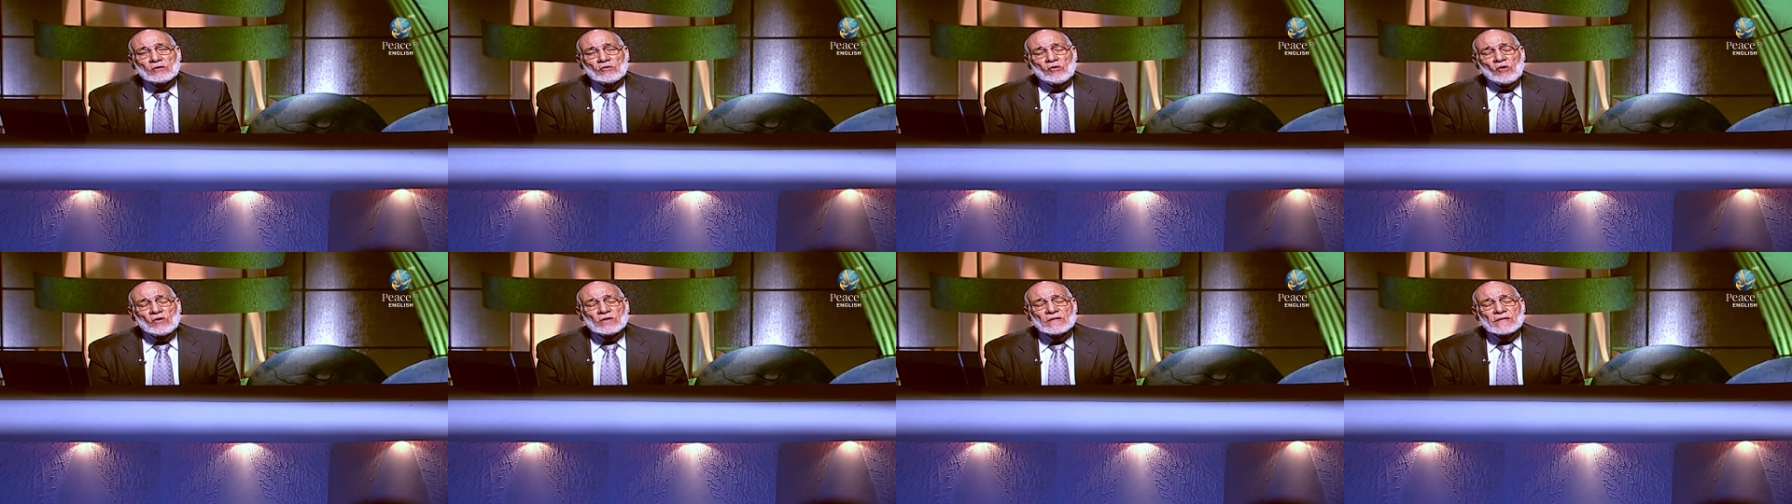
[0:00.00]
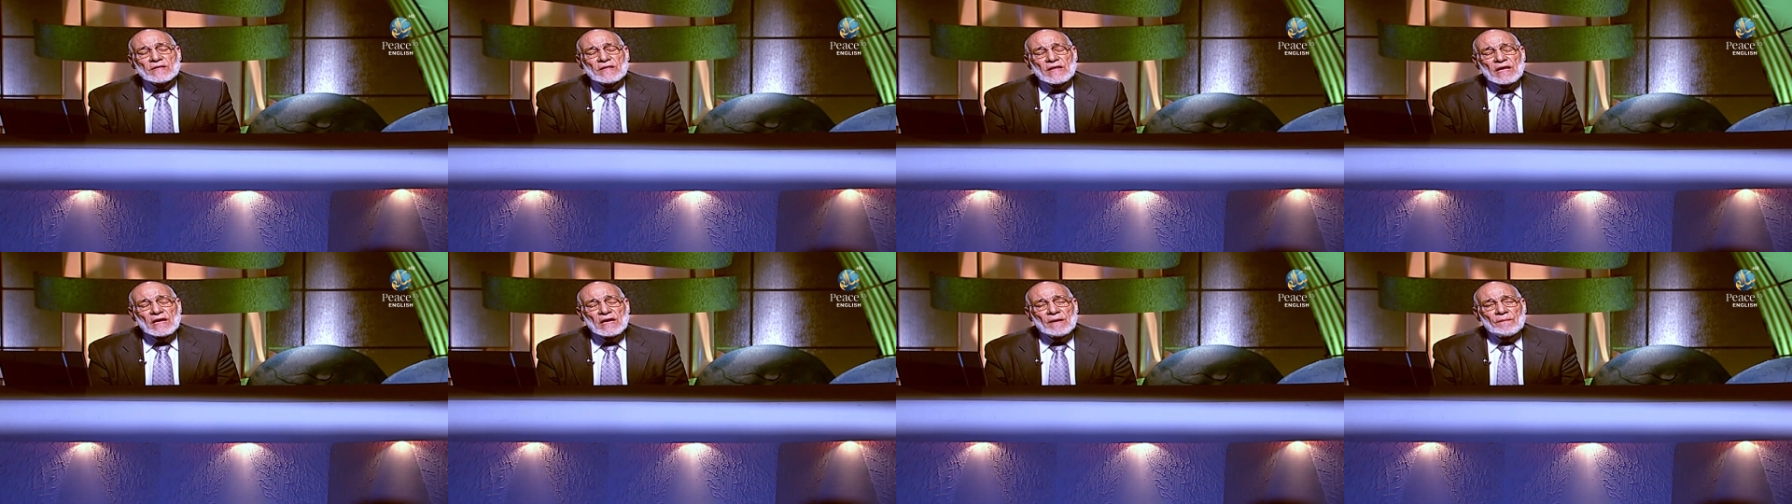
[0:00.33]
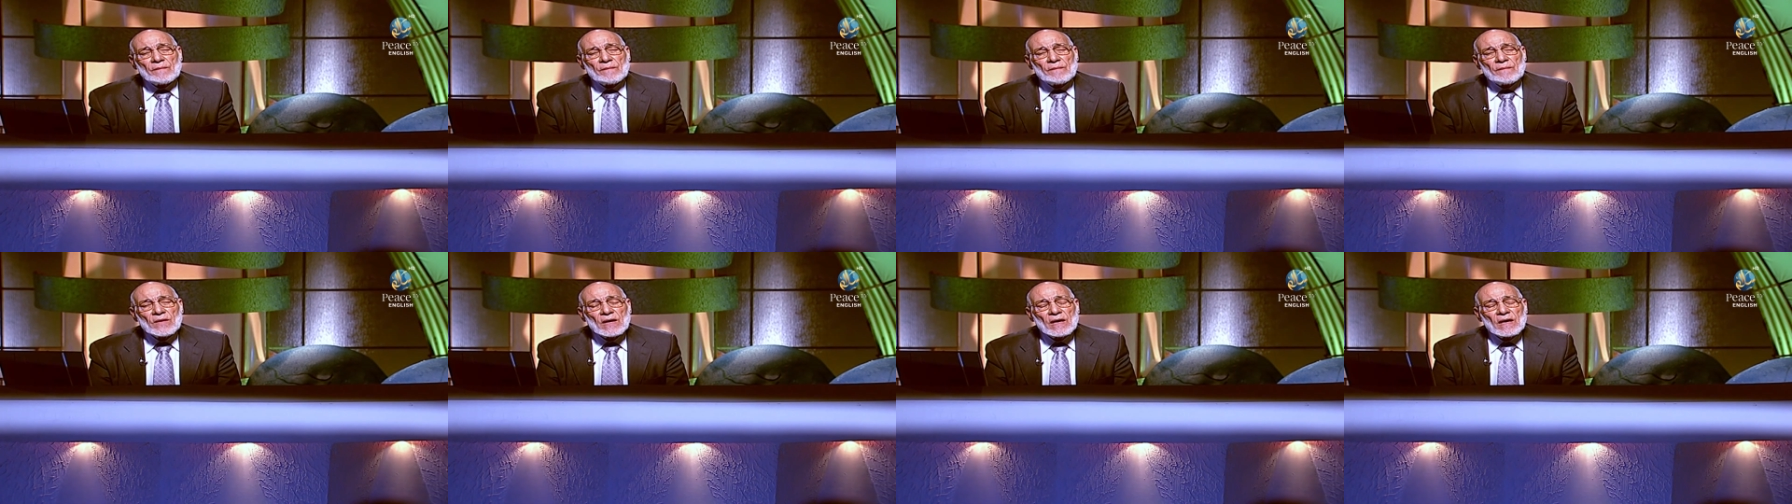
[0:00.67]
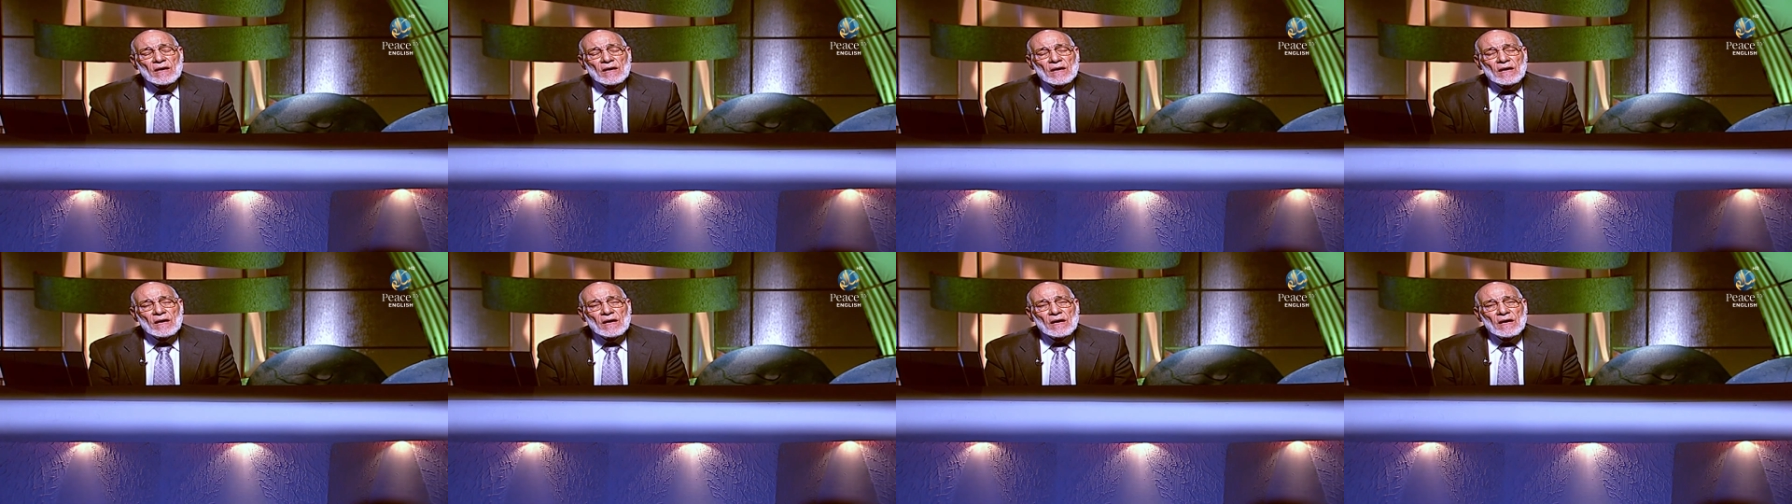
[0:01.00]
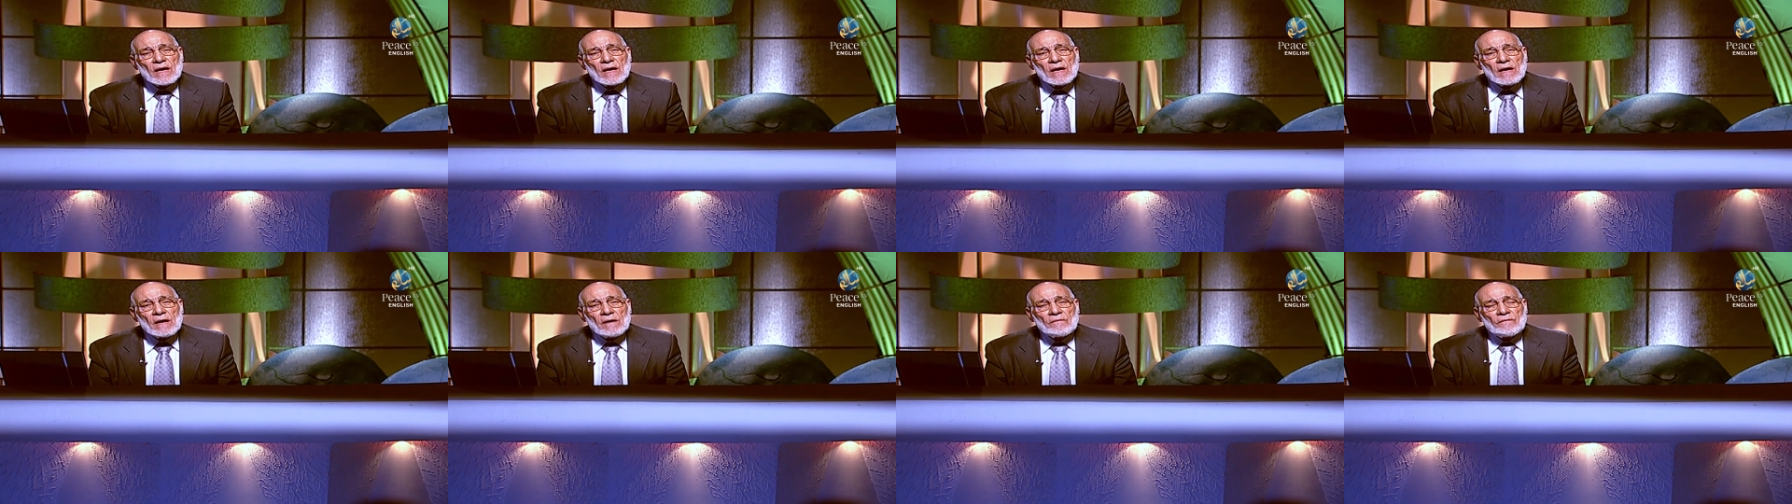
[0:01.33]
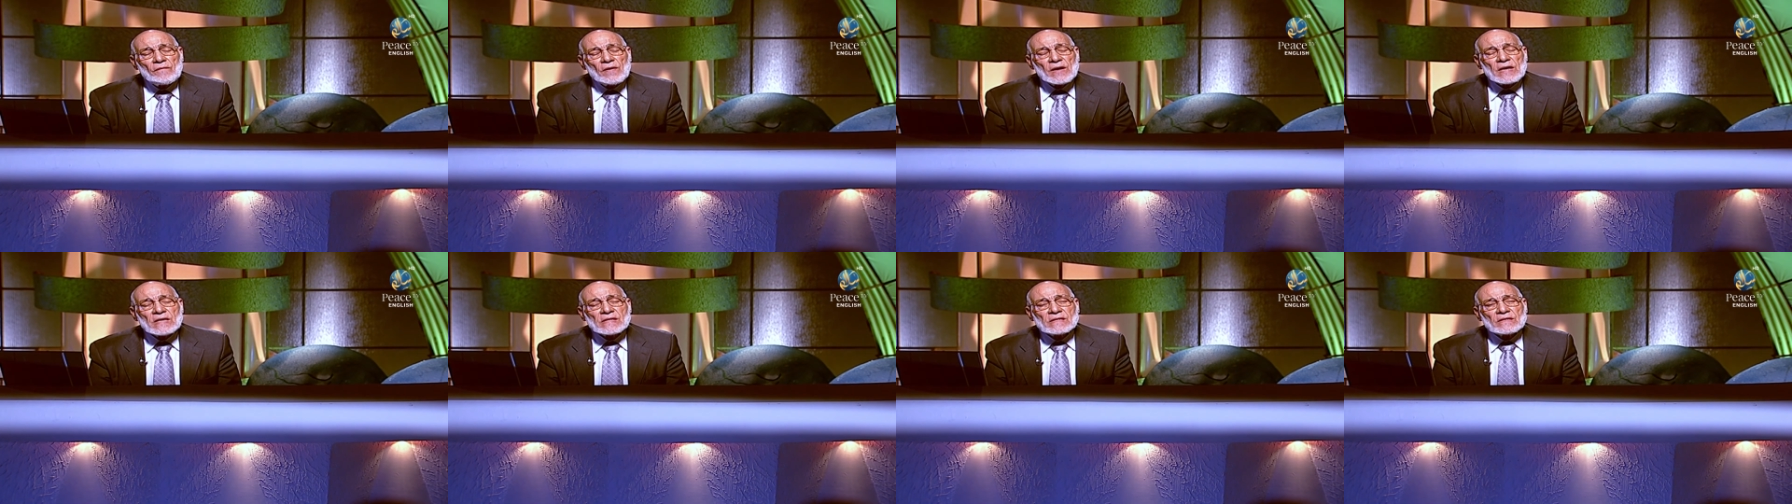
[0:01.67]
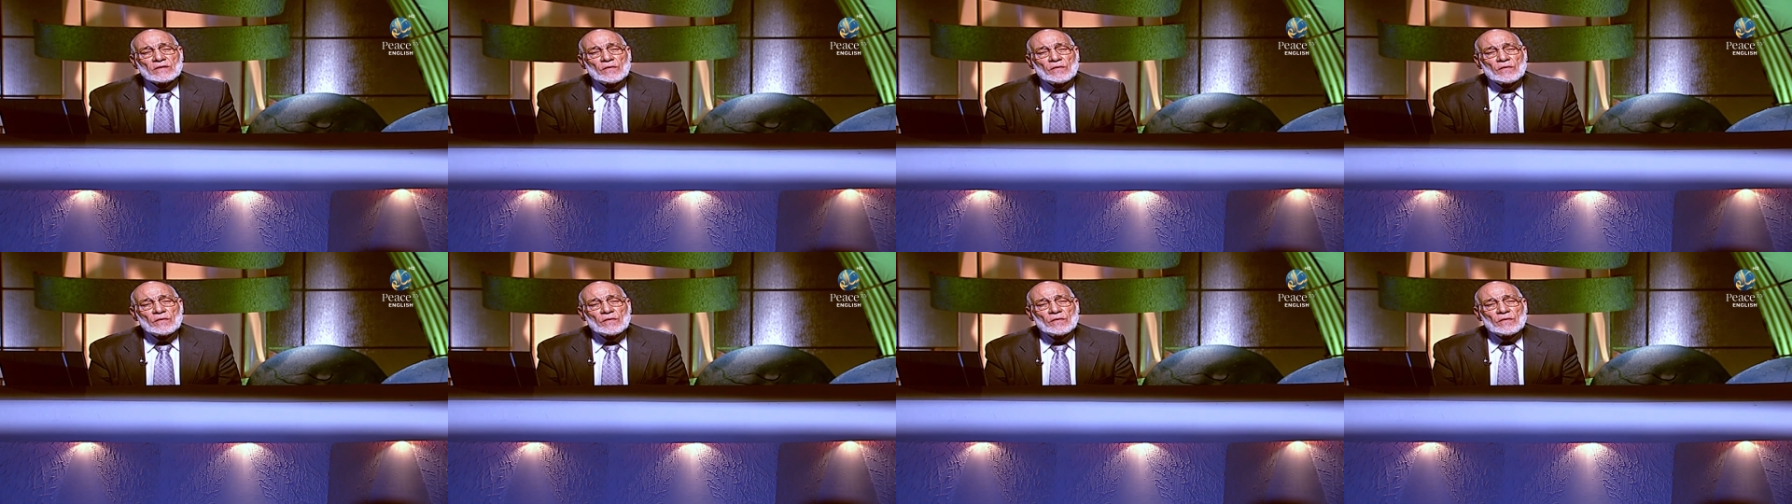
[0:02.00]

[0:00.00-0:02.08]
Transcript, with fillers: towards the uh, first